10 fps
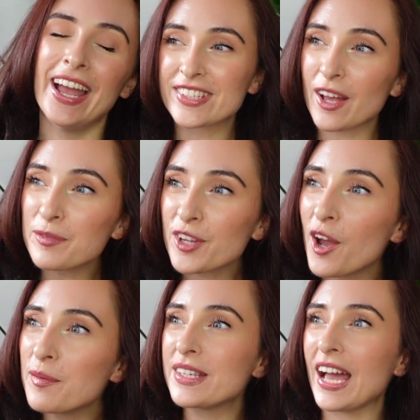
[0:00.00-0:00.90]

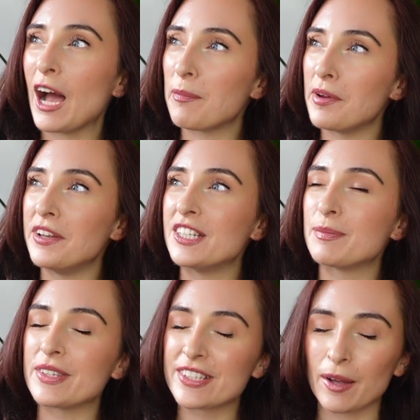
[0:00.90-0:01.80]
Sometimes it happens,
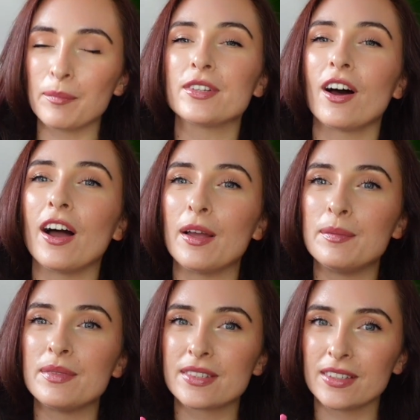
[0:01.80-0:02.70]
but
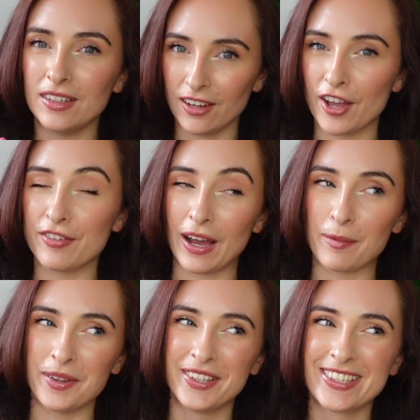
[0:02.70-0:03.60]
sometimes life
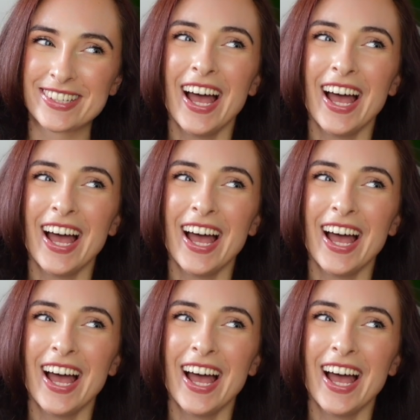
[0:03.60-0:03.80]
happens.